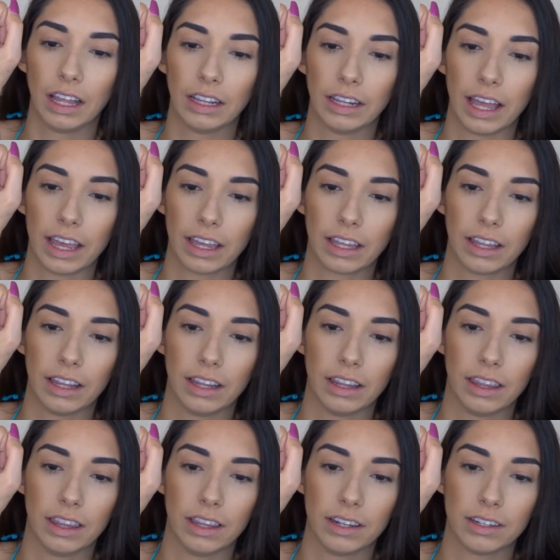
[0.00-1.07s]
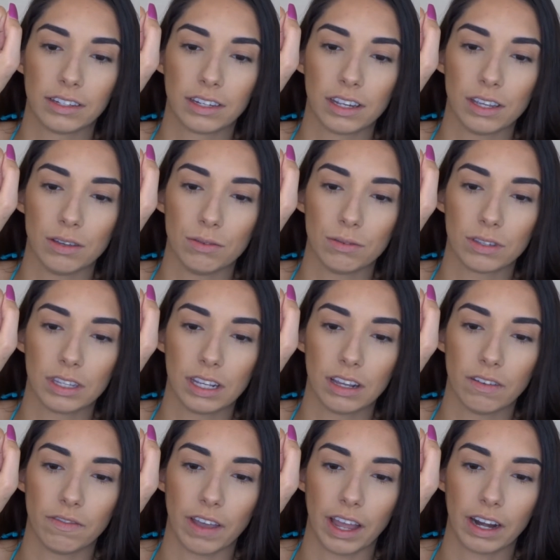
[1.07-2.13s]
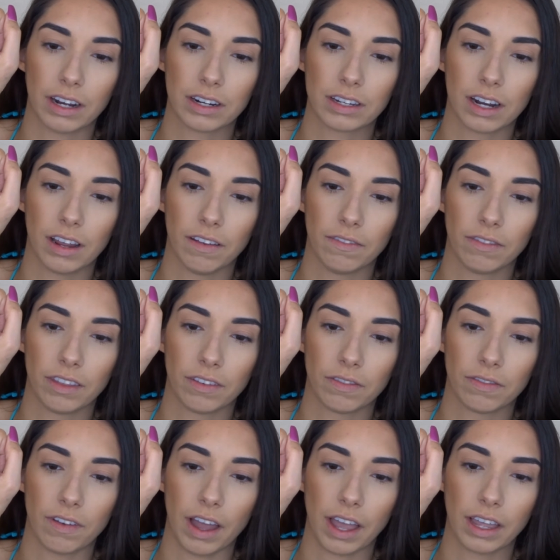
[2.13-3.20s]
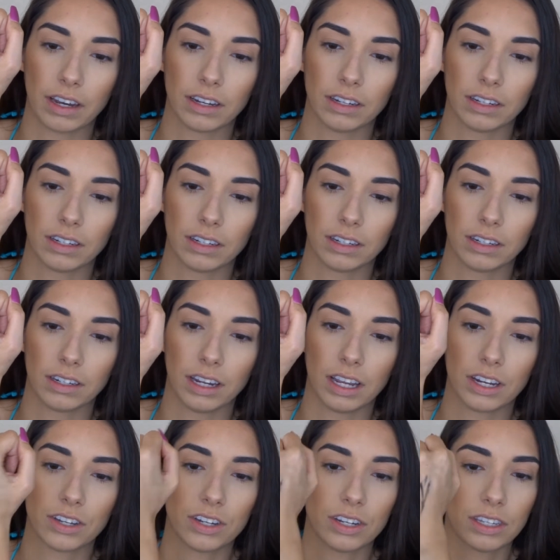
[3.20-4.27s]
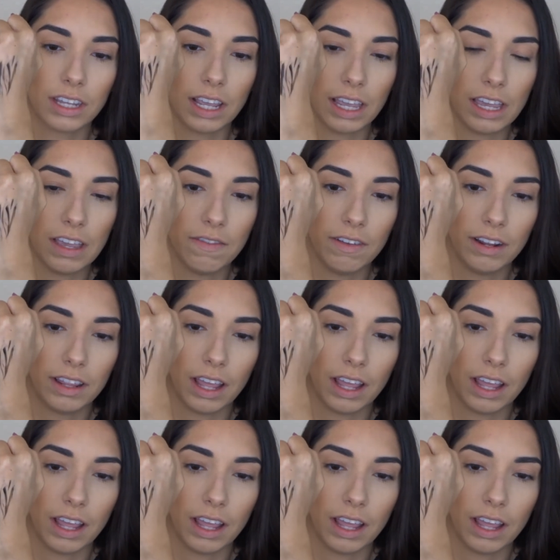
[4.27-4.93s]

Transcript: like to use the advantage of the fine. It's just like even